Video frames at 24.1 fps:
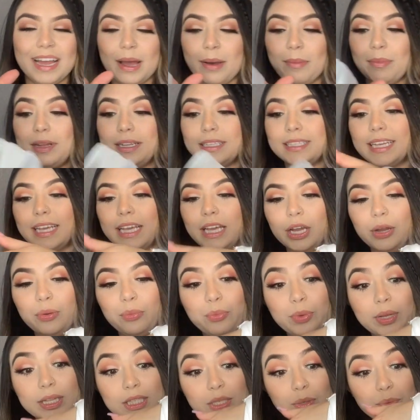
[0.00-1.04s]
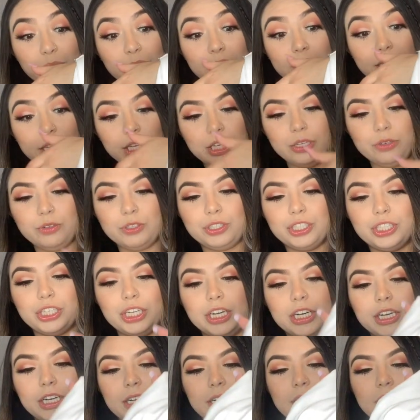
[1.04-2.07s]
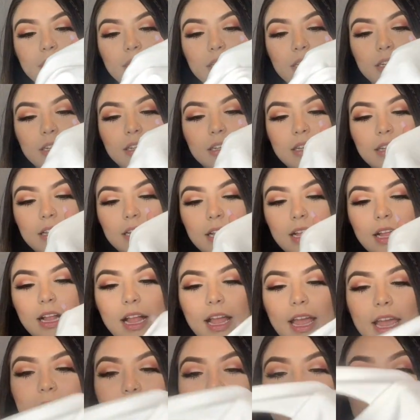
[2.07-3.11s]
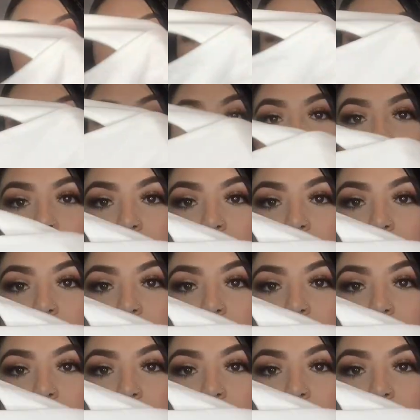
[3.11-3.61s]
But it's like, it's a really cute shirt, and I love the